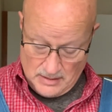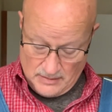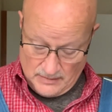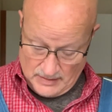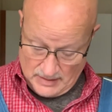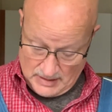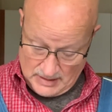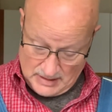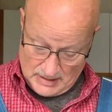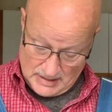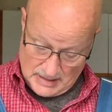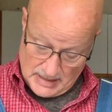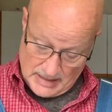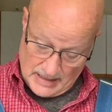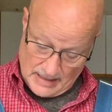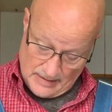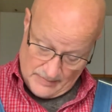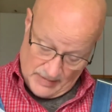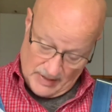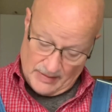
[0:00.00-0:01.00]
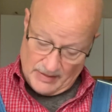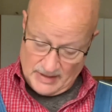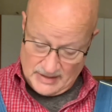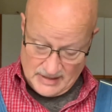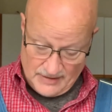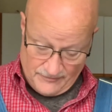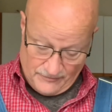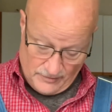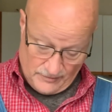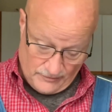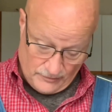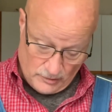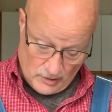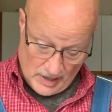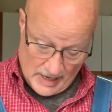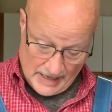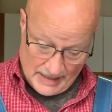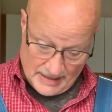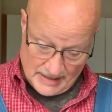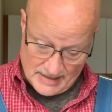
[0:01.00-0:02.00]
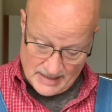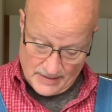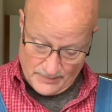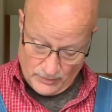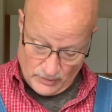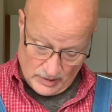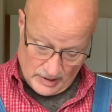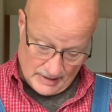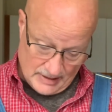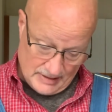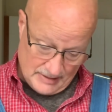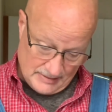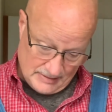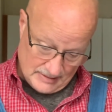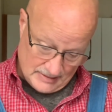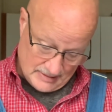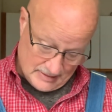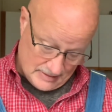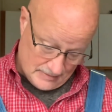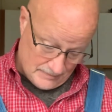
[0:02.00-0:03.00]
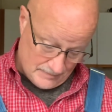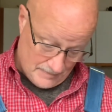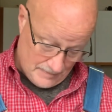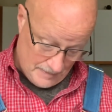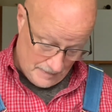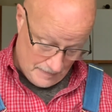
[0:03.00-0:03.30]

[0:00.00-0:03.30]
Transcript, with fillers: let's see, how many different varieties I bought. Um,